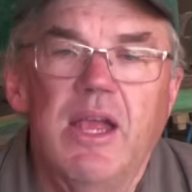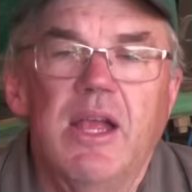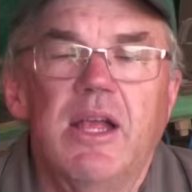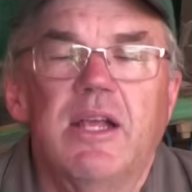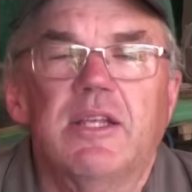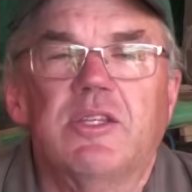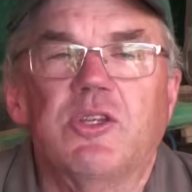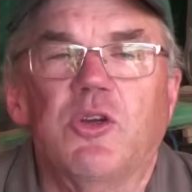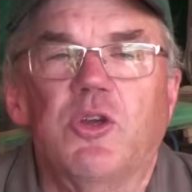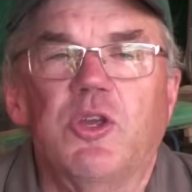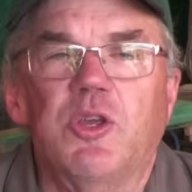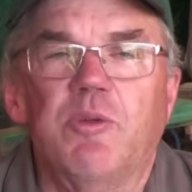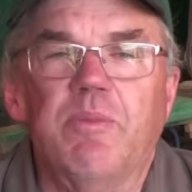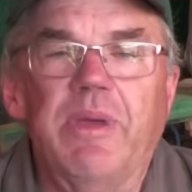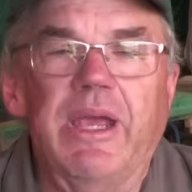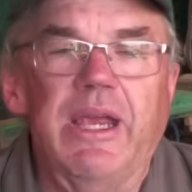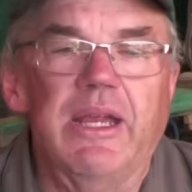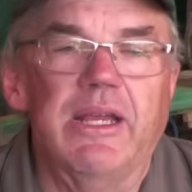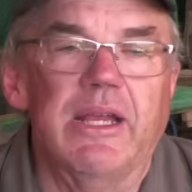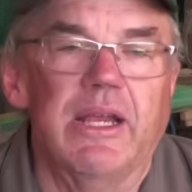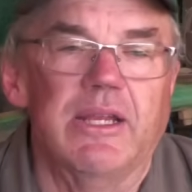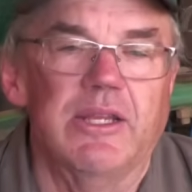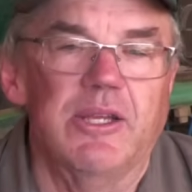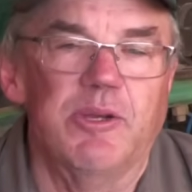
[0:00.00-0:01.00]
So you
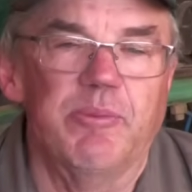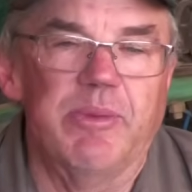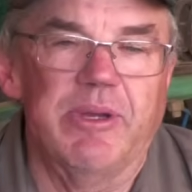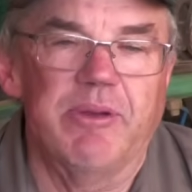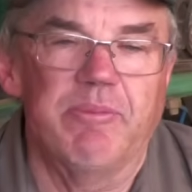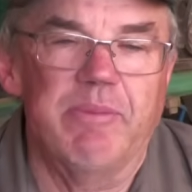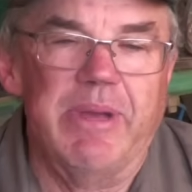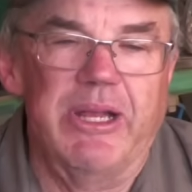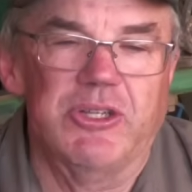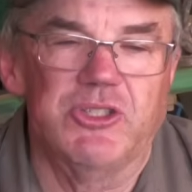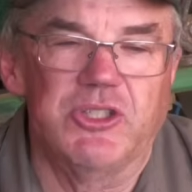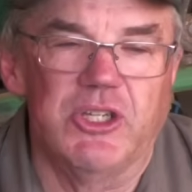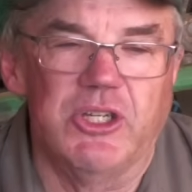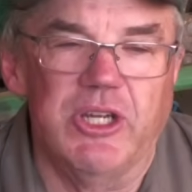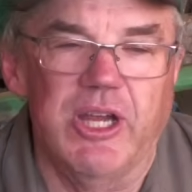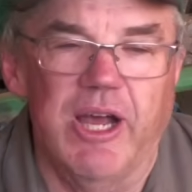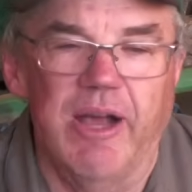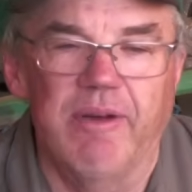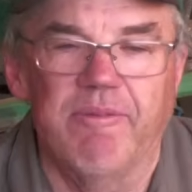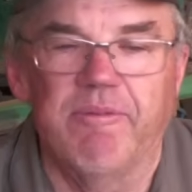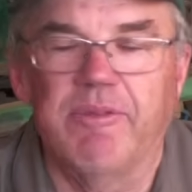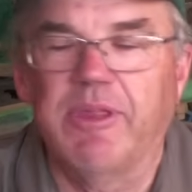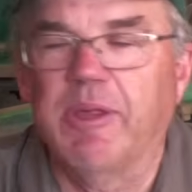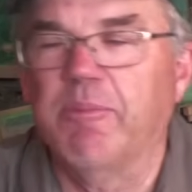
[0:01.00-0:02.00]
made a little bit of mention
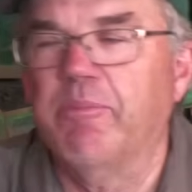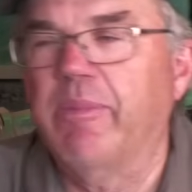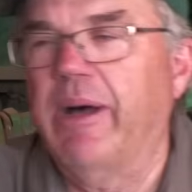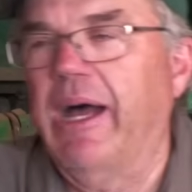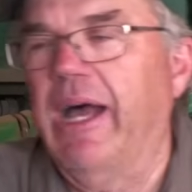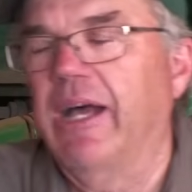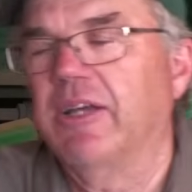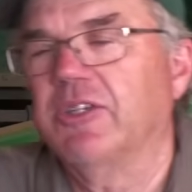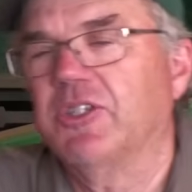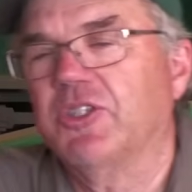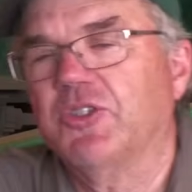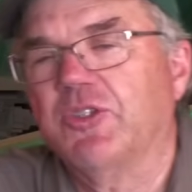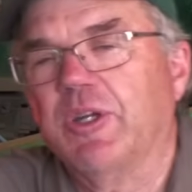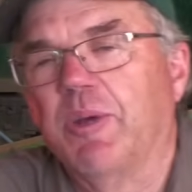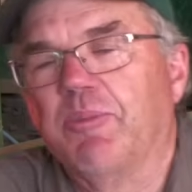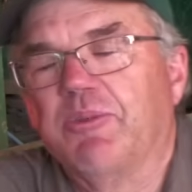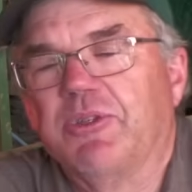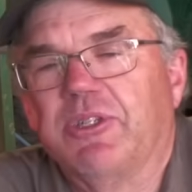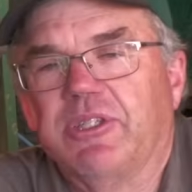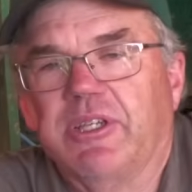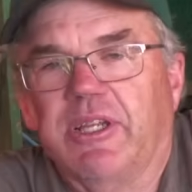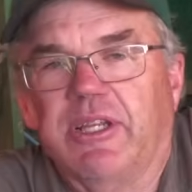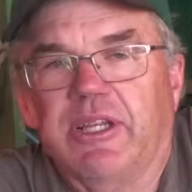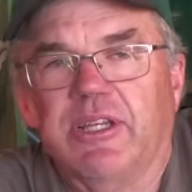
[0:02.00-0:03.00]
of the
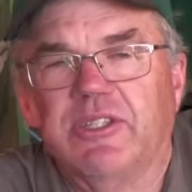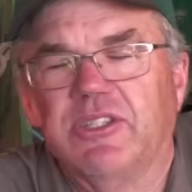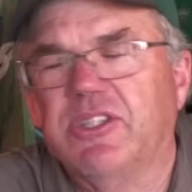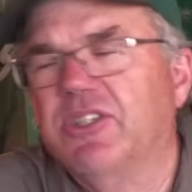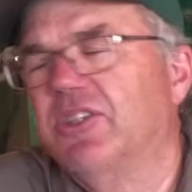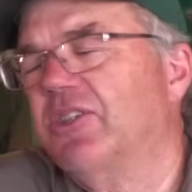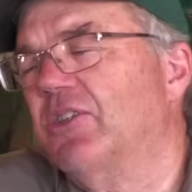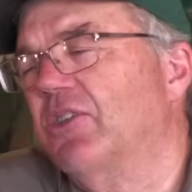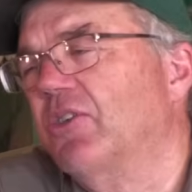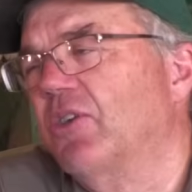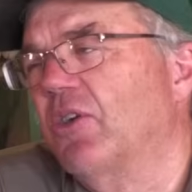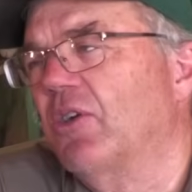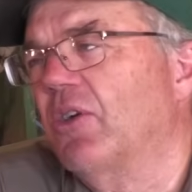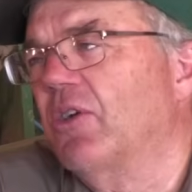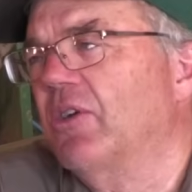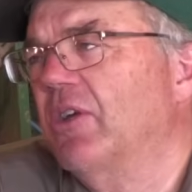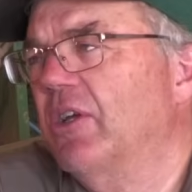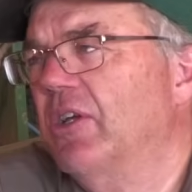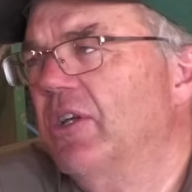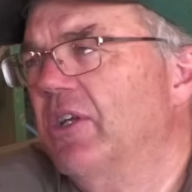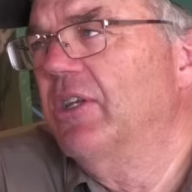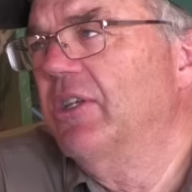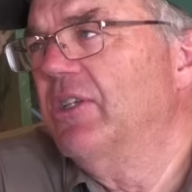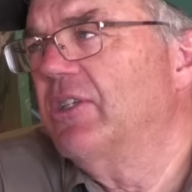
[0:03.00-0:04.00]
biostrips, and this is
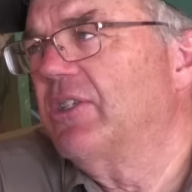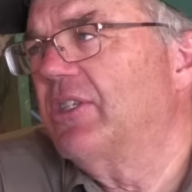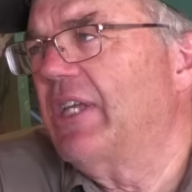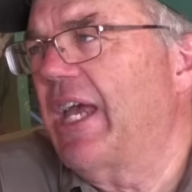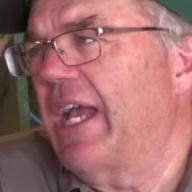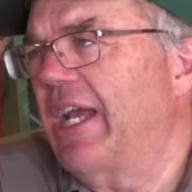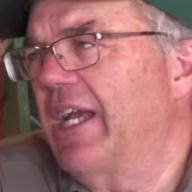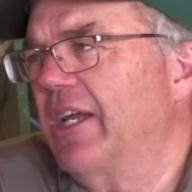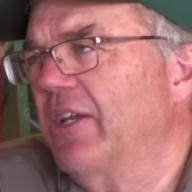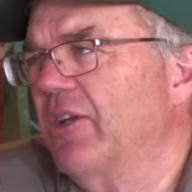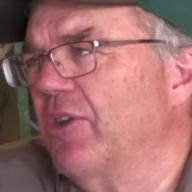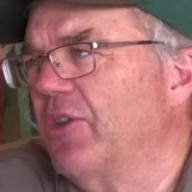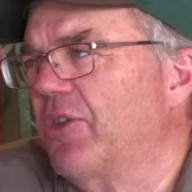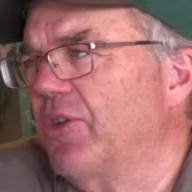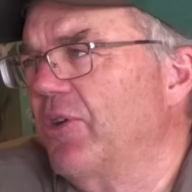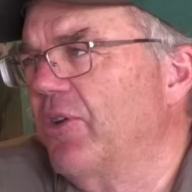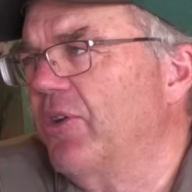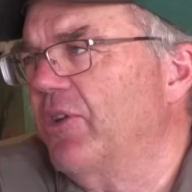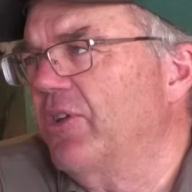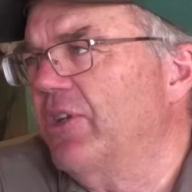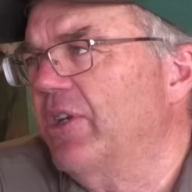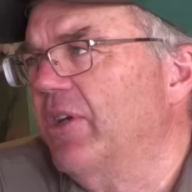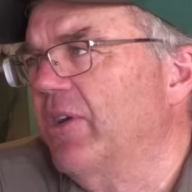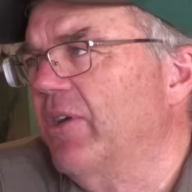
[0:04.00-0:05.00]
your second or
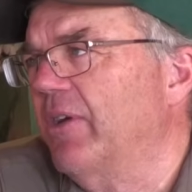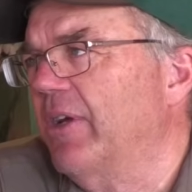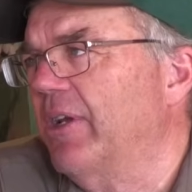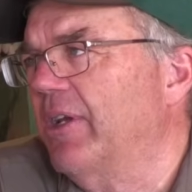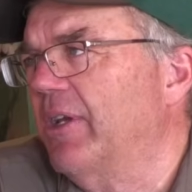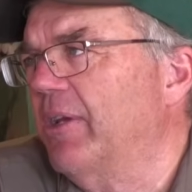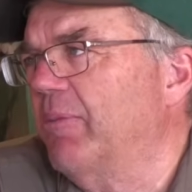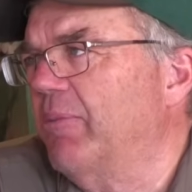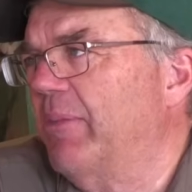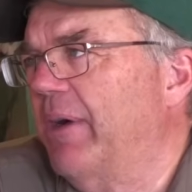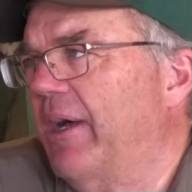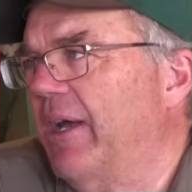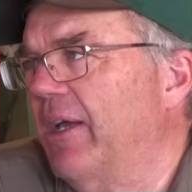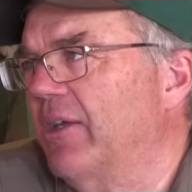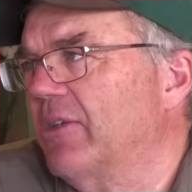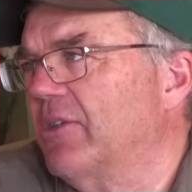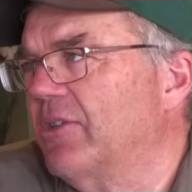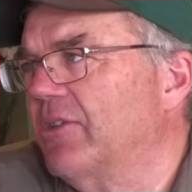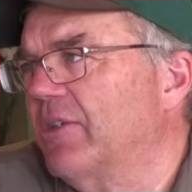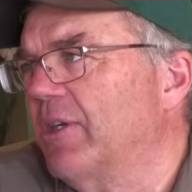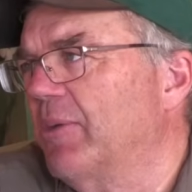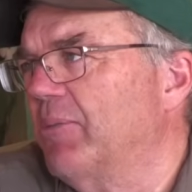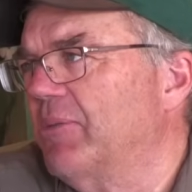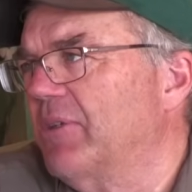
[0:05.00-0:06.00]
third year in the
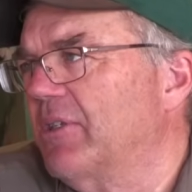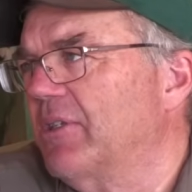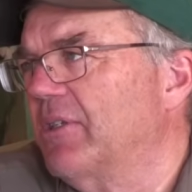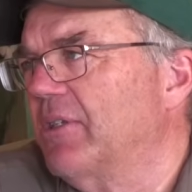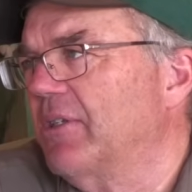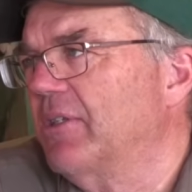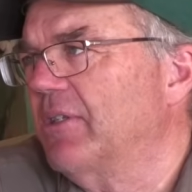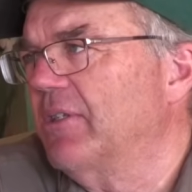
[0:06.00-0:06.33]
biostrips?